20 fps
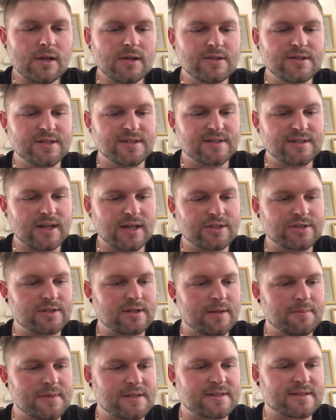To such,
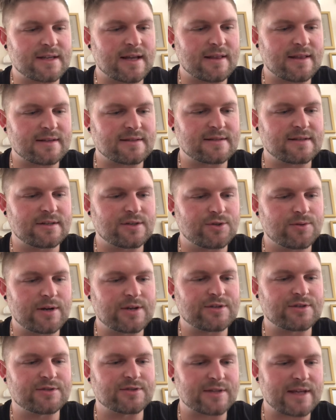let me say that
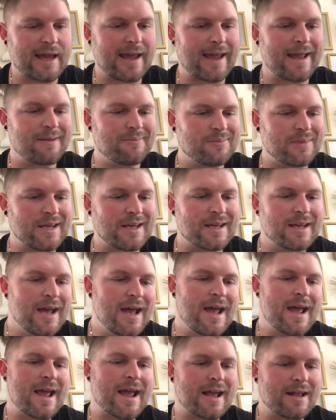situations can be
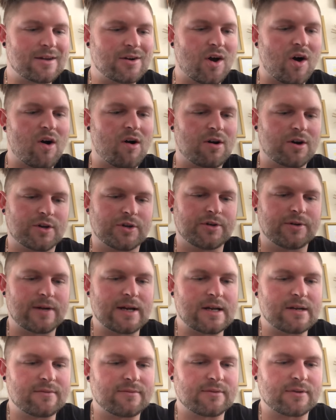and are
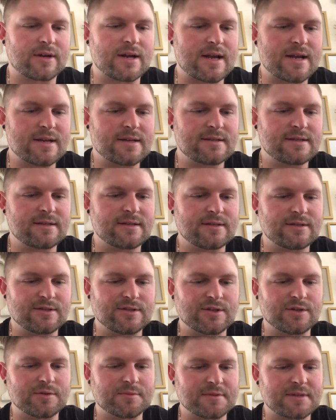created for innocent
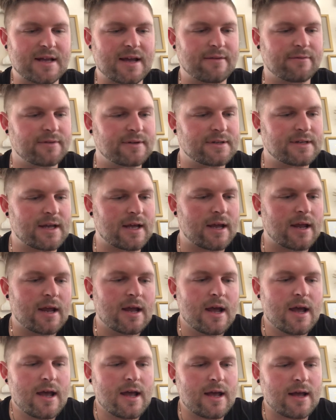dupes every day
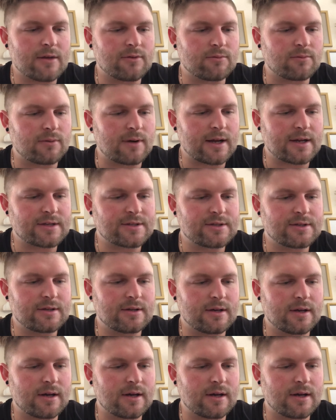and wrecked.